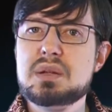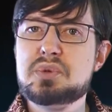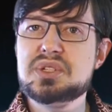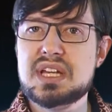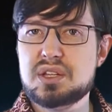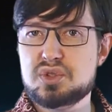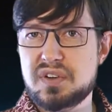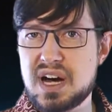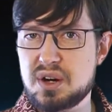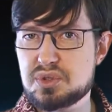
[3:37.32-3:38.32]
the percentage of
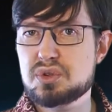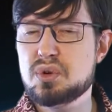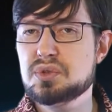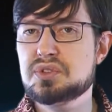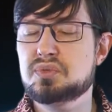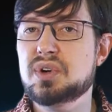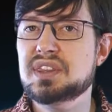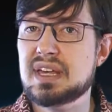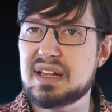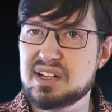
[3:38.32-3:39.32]
households
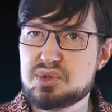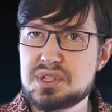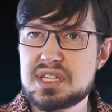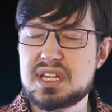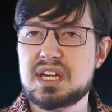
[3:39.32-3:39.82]
with electricity